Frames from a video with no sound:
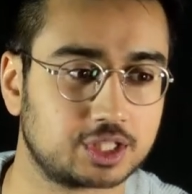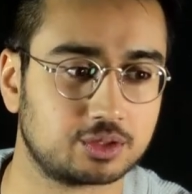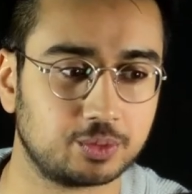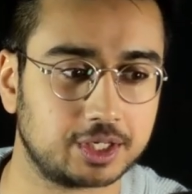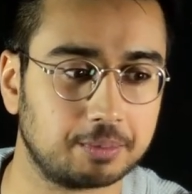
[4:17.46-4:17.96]

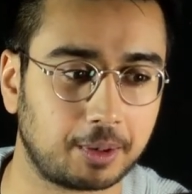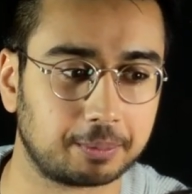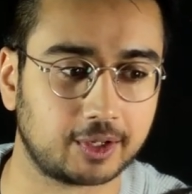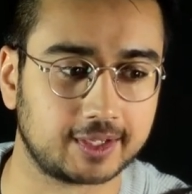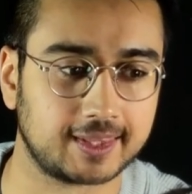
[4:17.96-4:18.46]
we keep on
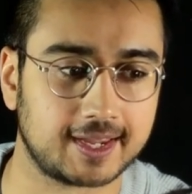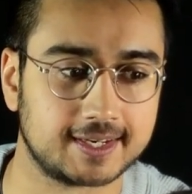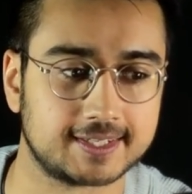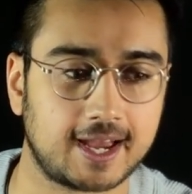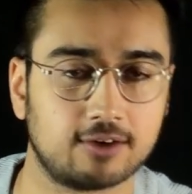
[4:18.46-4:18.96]
plugging that
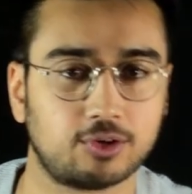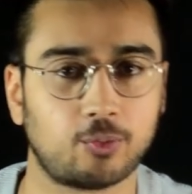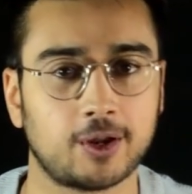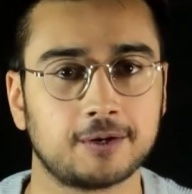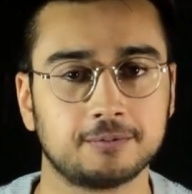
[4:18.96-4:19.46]
into alpha
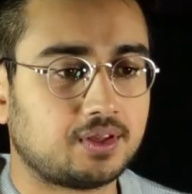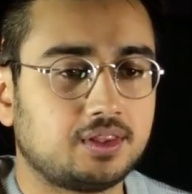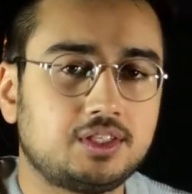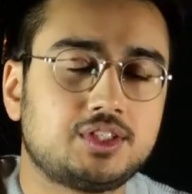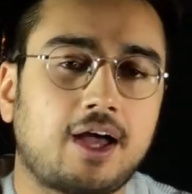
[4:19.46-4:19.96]
1.
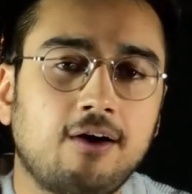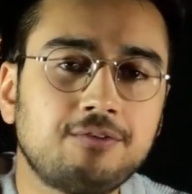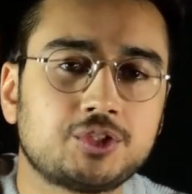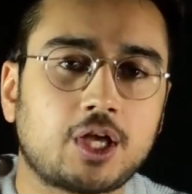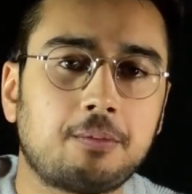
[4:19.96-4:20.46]
These
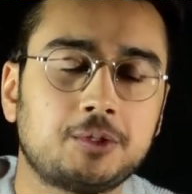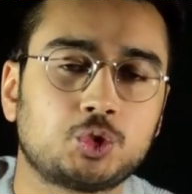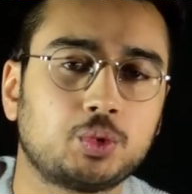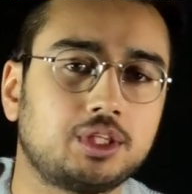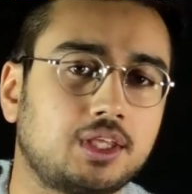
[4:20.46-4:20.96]
alphas help us
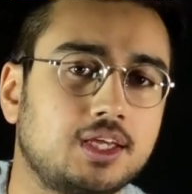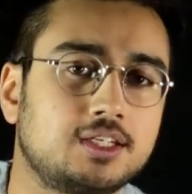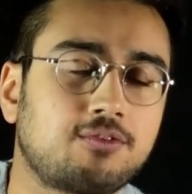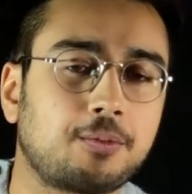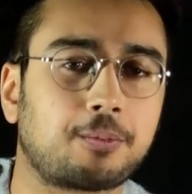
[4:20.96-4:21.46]
with a
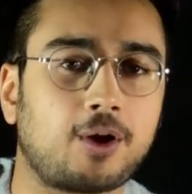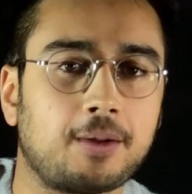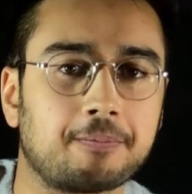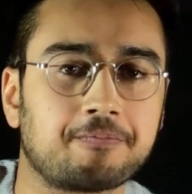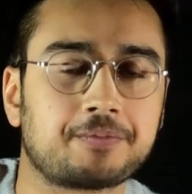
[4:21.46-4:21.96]
different
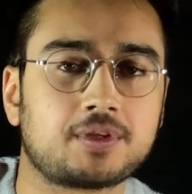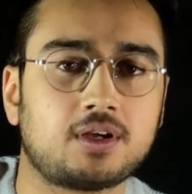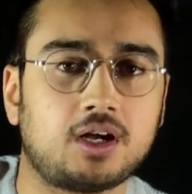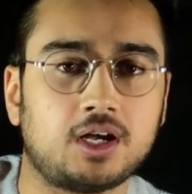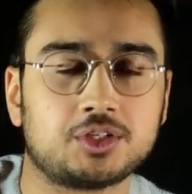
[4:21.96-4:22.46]
problem.
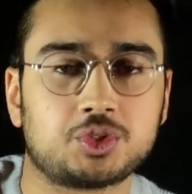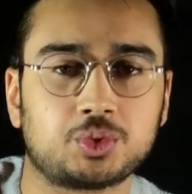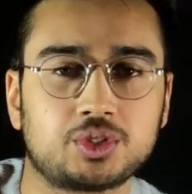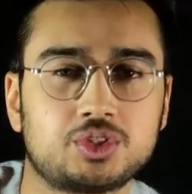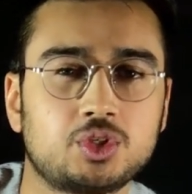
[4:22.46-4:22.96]
So
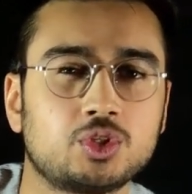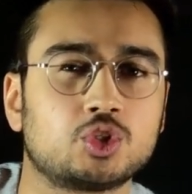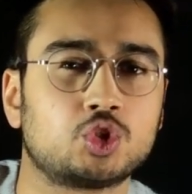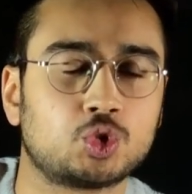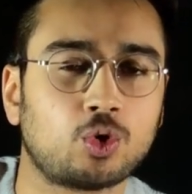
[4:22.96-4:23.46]
consider the
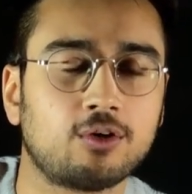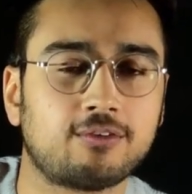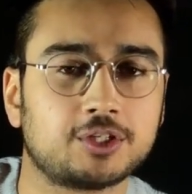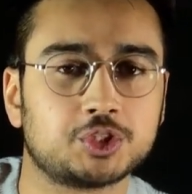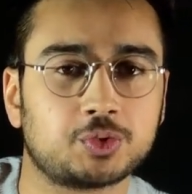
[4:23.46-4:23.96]
store
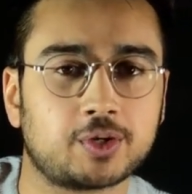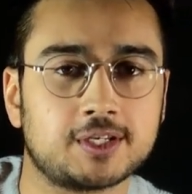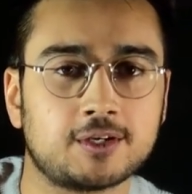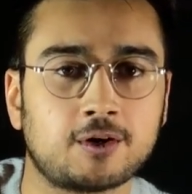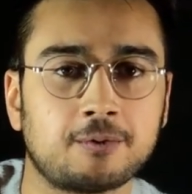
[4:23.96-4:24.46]
function right
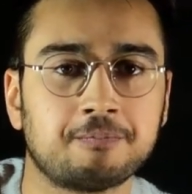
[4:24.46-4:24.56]
here.